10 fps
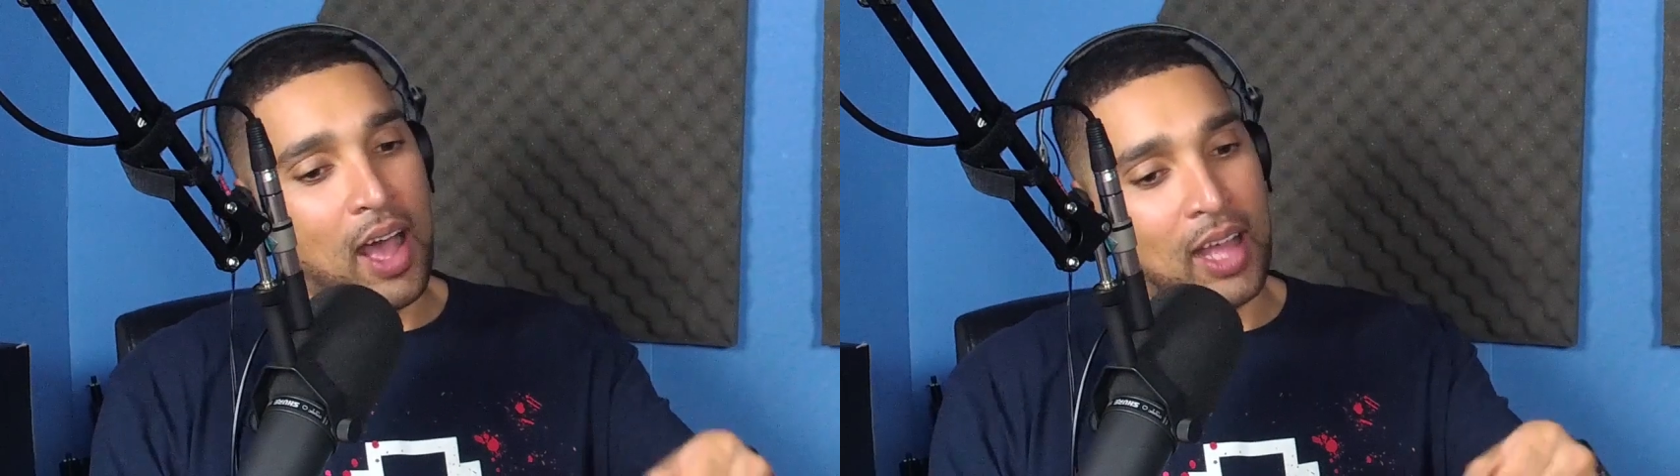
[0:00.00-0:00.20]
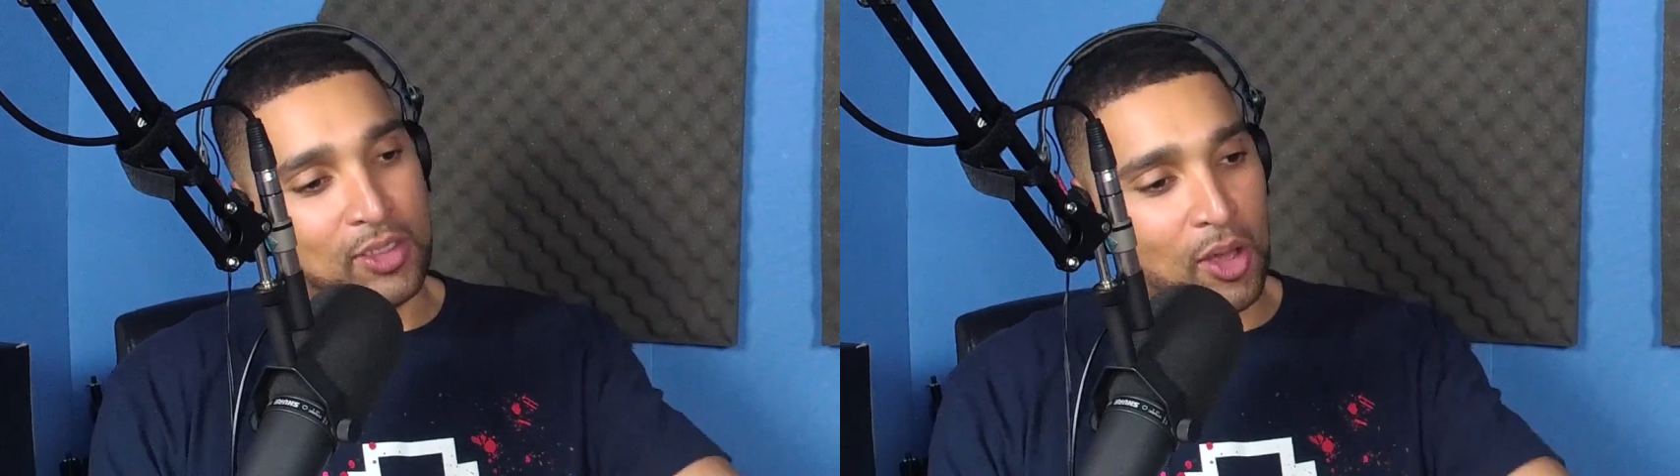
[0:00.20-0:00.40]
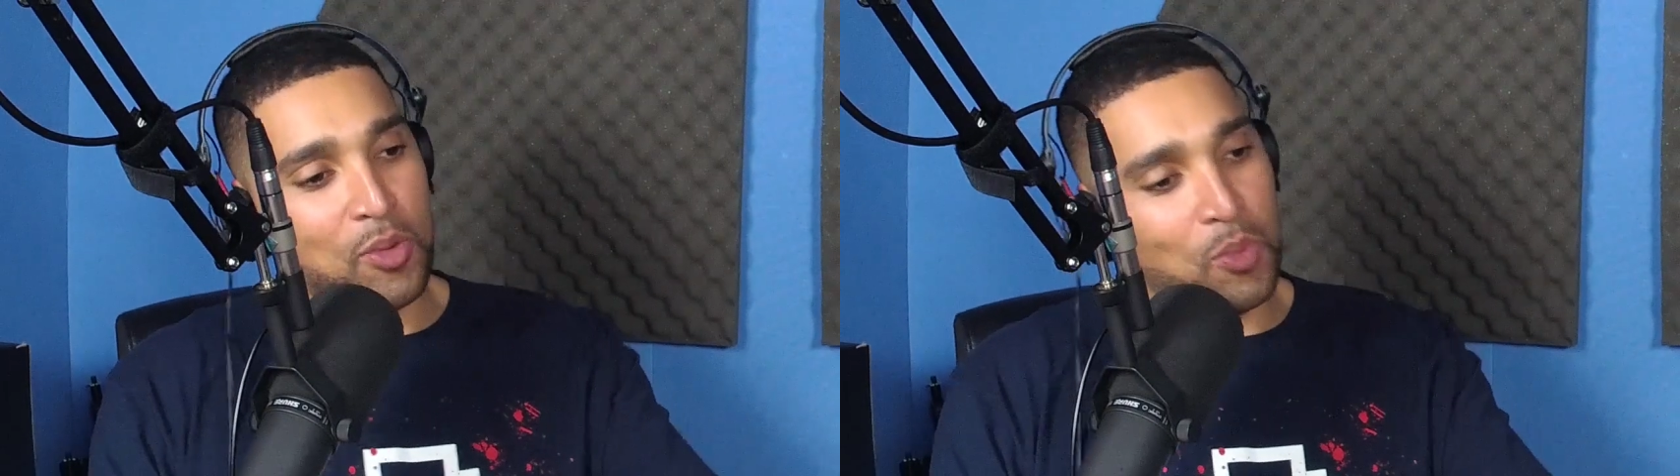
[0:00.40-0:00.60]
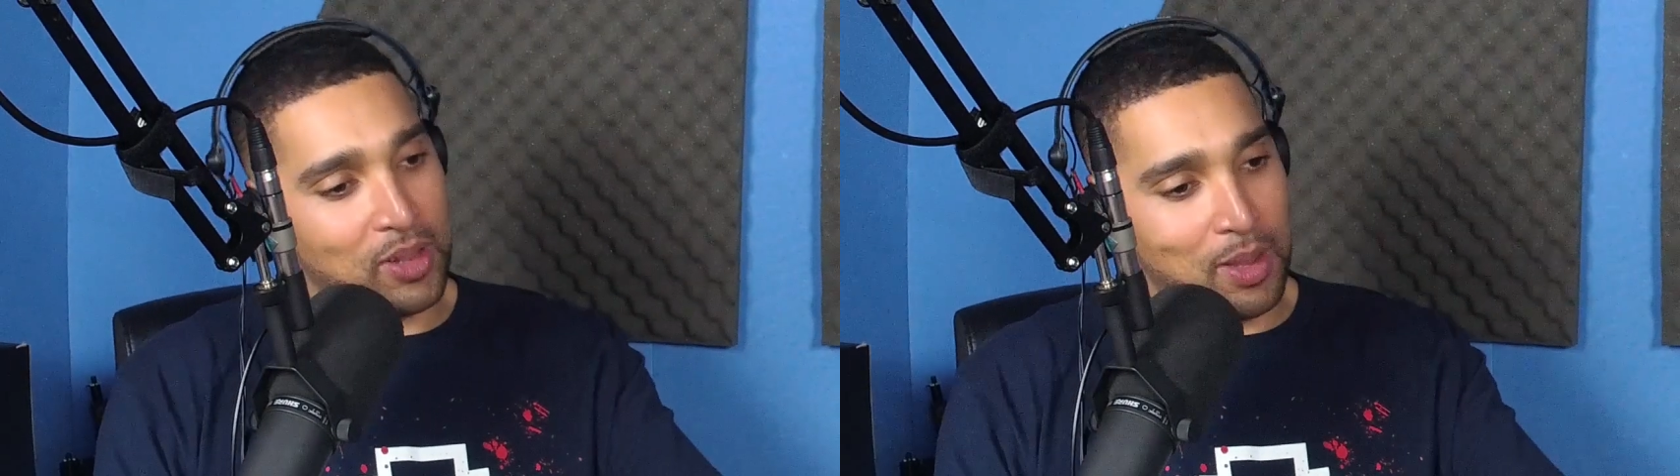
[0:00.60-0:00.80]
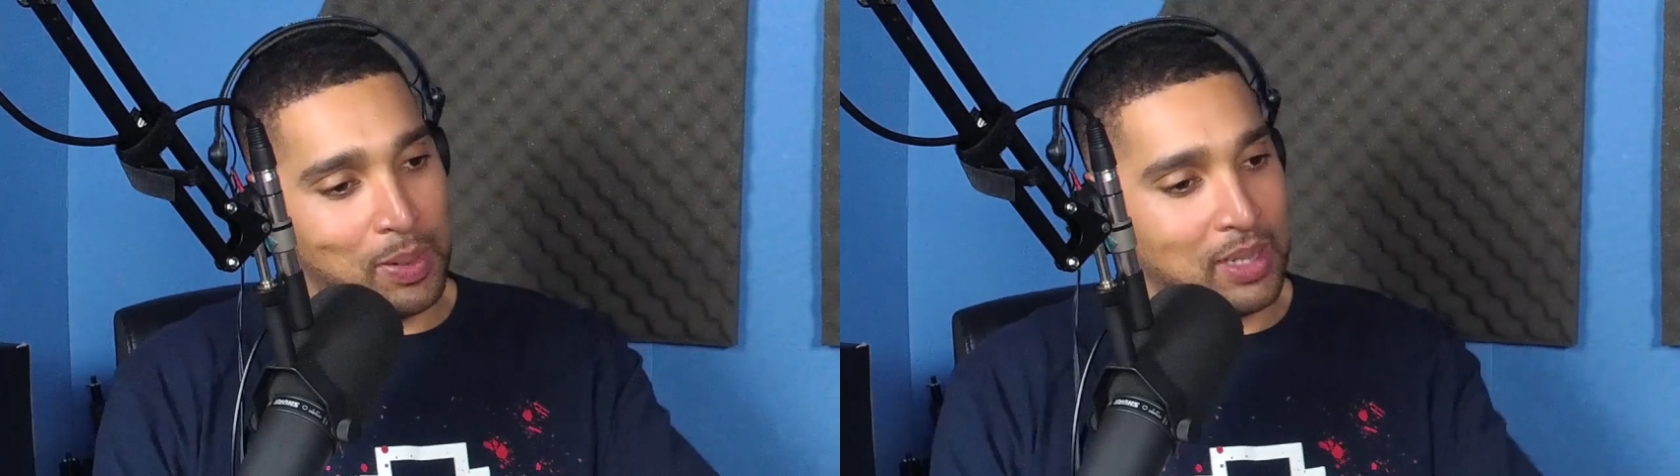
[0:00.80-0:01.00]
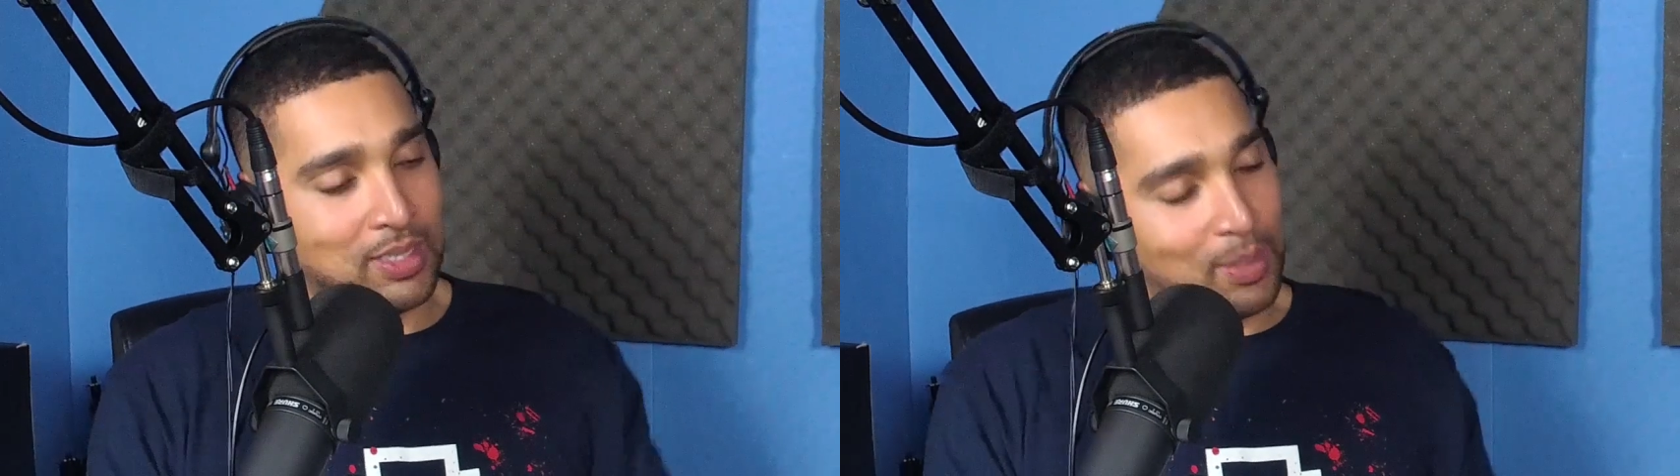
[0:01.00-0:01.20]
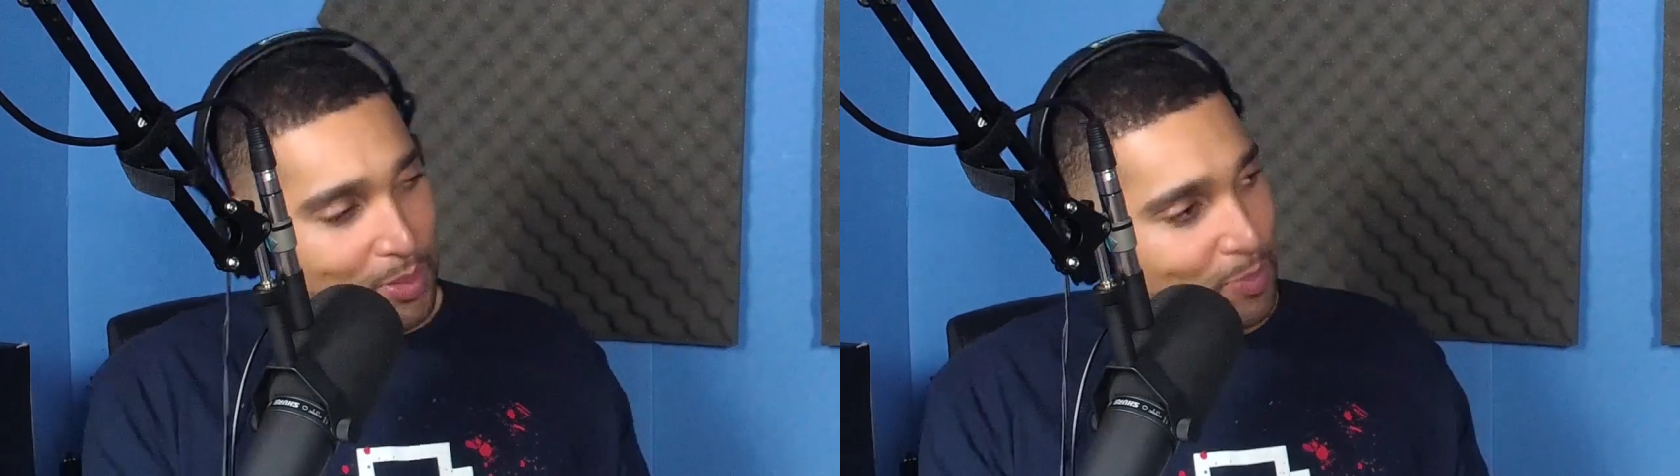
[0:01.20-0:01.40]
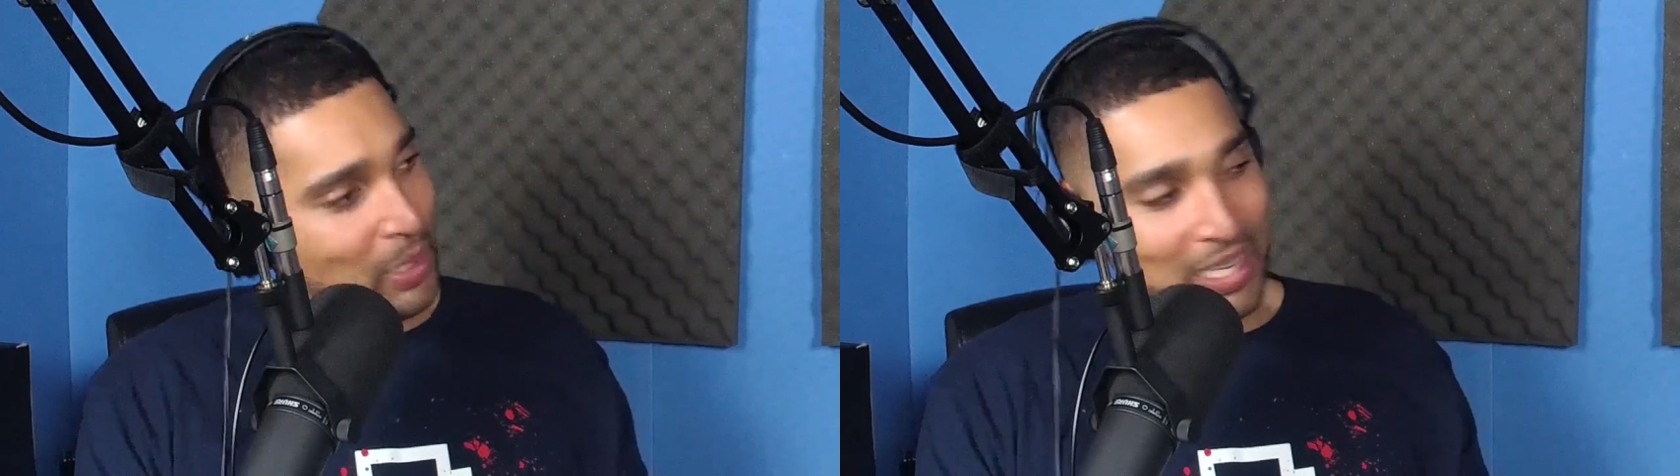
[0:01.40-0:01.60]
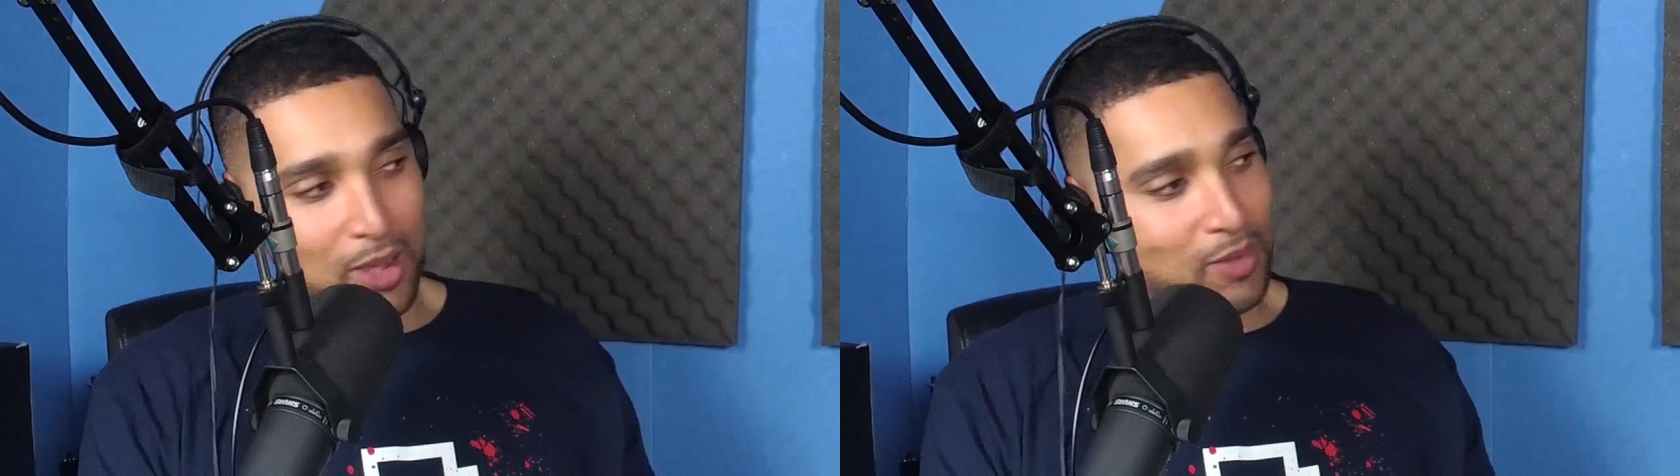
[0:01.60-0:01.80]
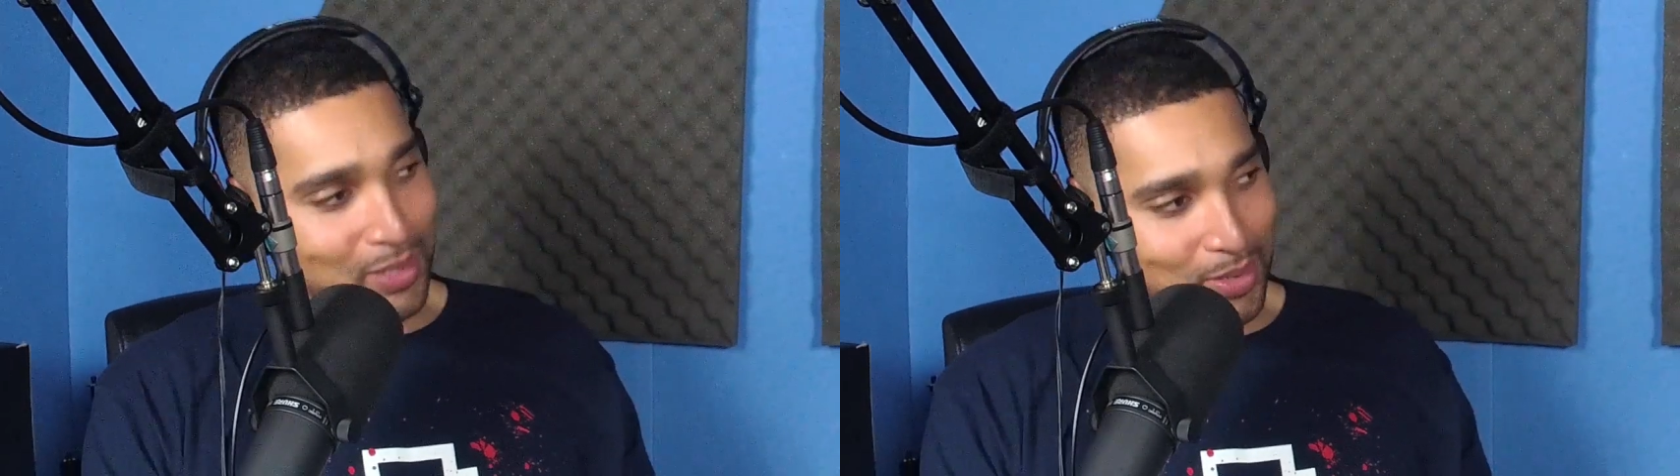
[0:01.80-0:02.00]
I don't want the police to be pulling
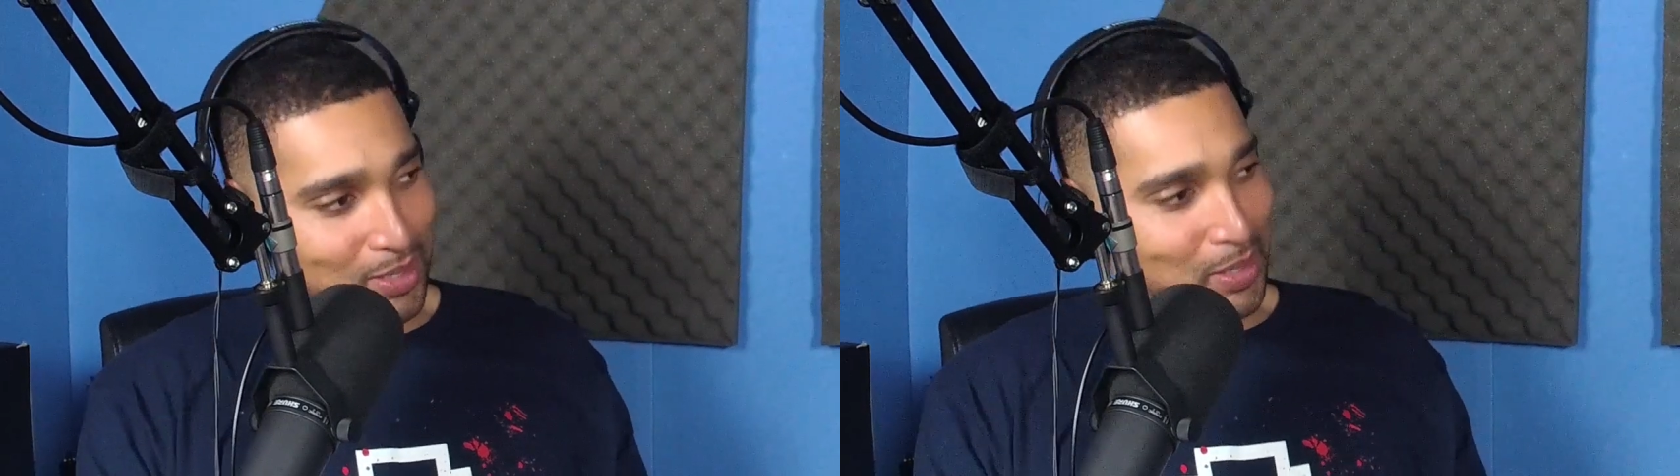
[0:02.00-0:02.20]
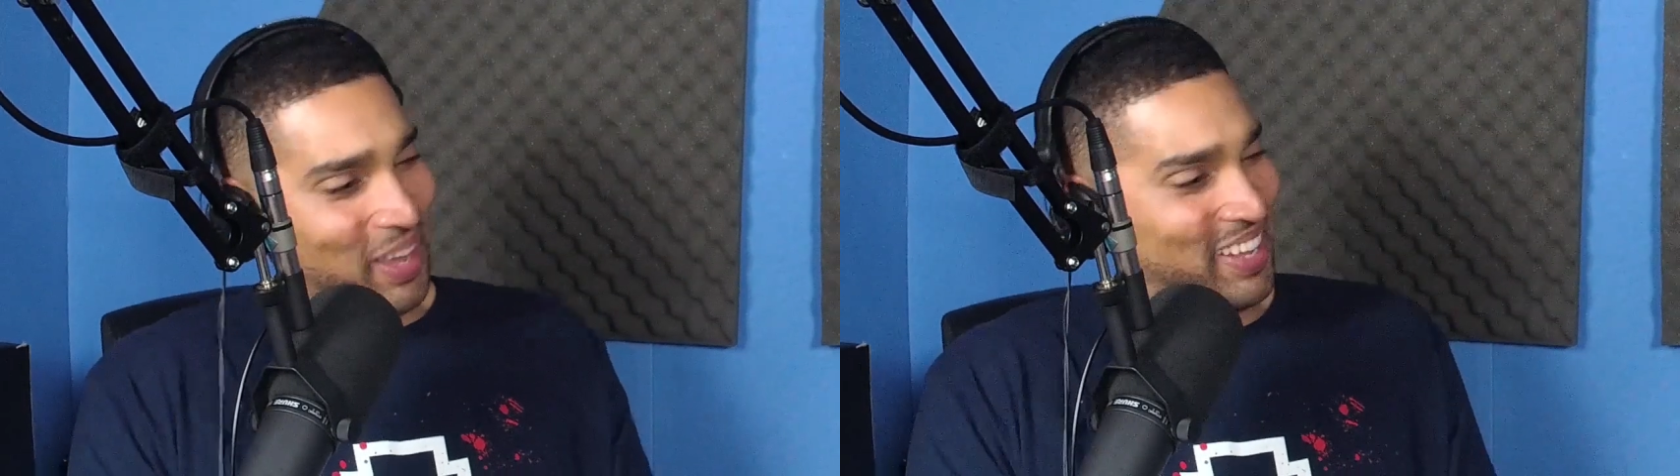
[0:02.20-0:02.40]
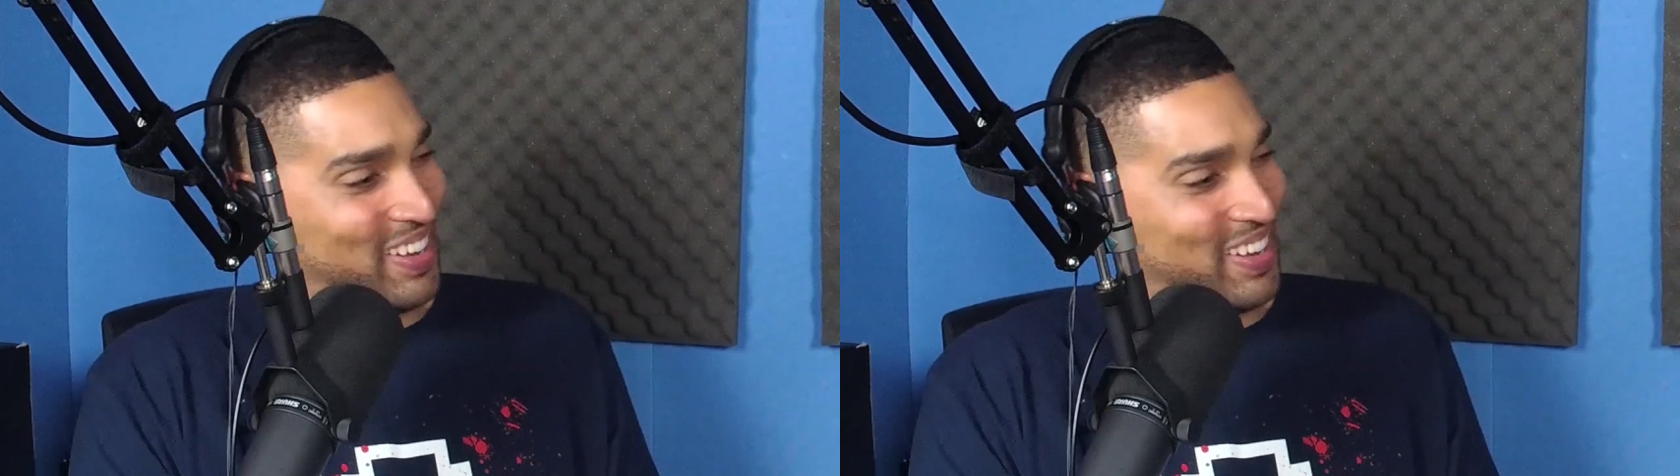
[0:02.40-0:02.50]
over doing stuff.